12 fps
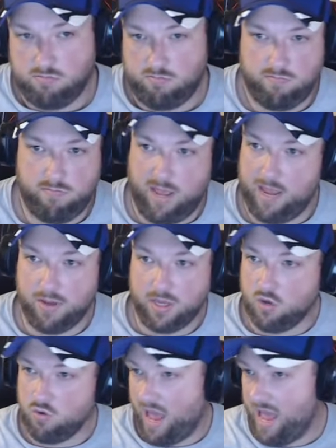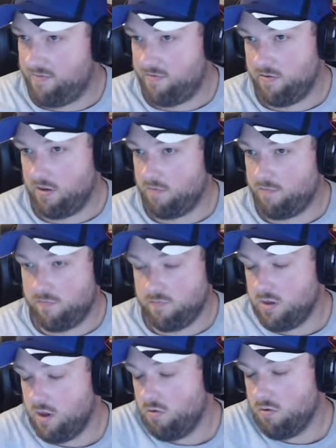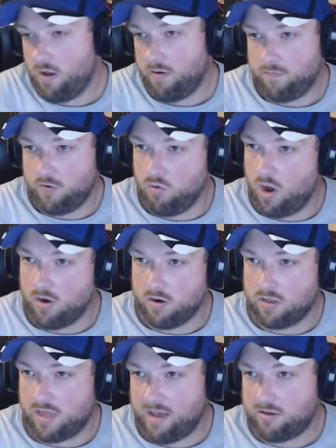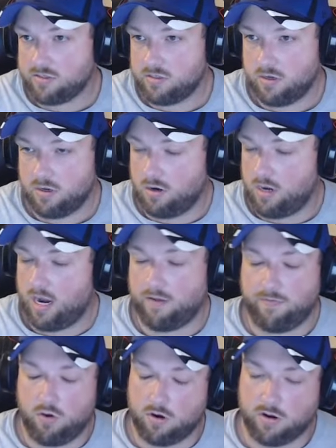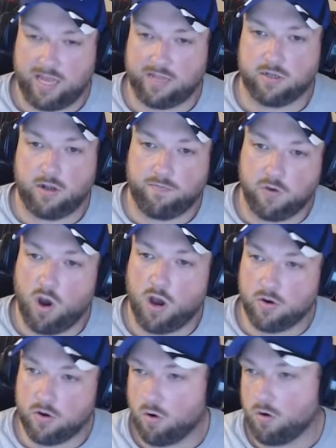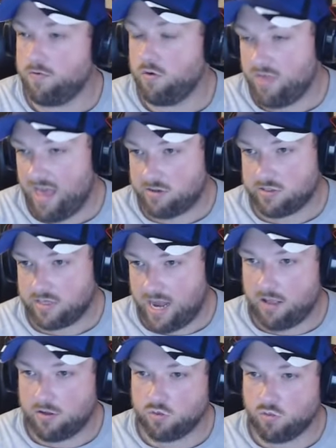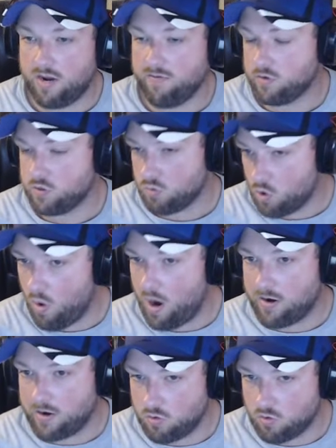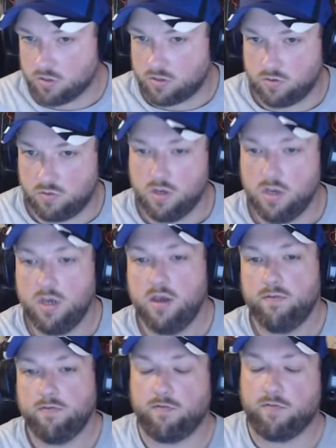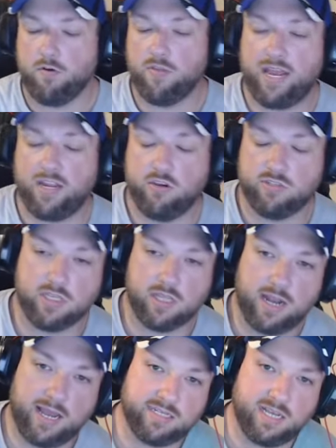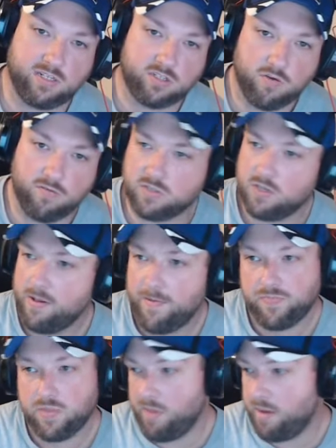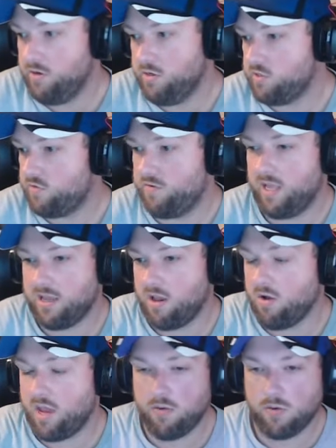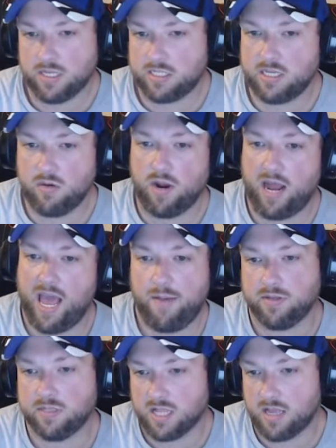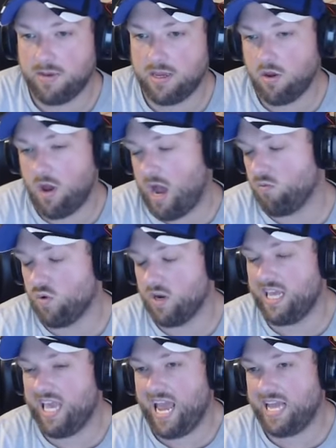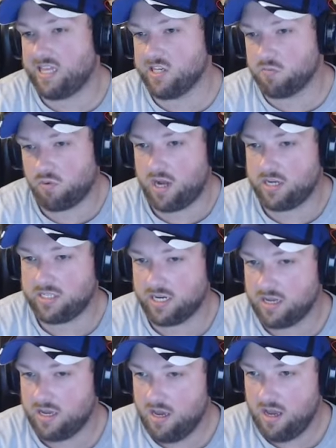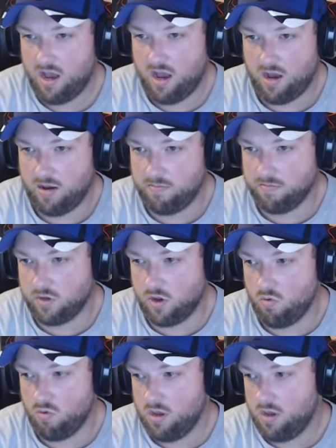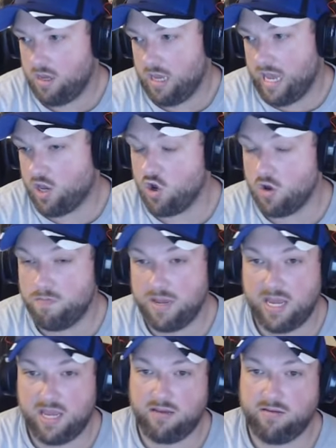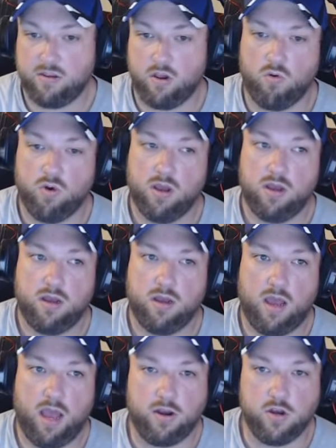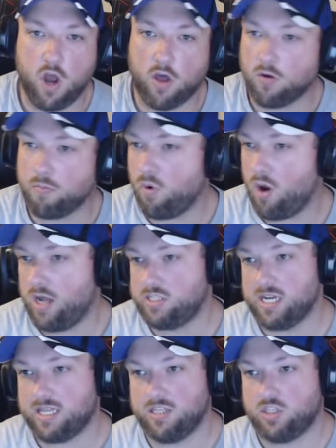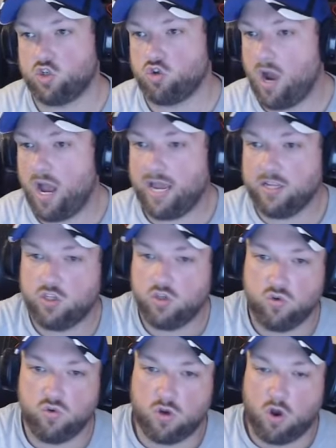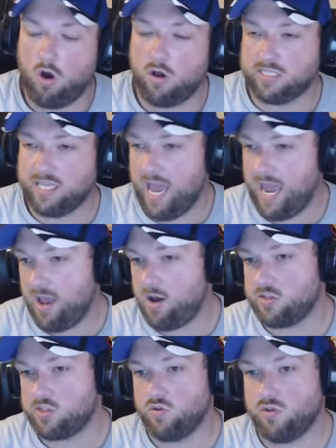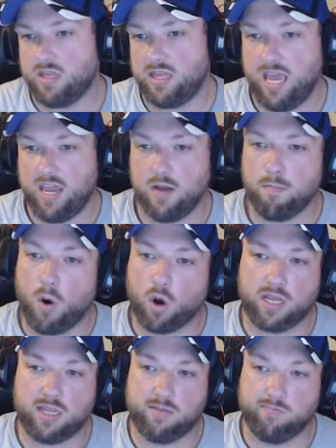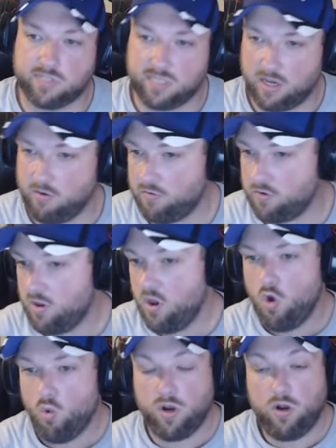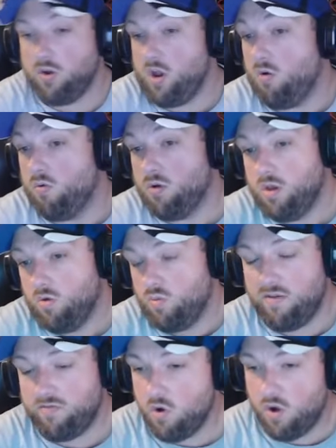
maybe you have a few hundred thousand, not a few hundred thousand, a few hundred or a few $1,000s, whatever is required in order to fulfill that using the nice hash service. Maybe you just feel like, okay, well, let's see what happens. I really hate this project. It could be, another project that's trying to cause chaos so that they can market themselves. We don't know. We have no